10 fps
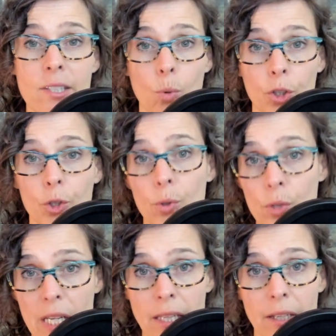or
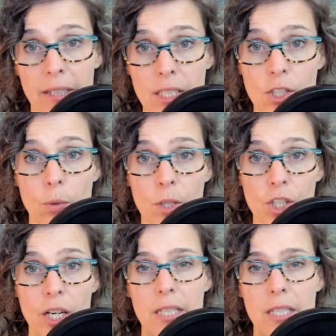using their intuition.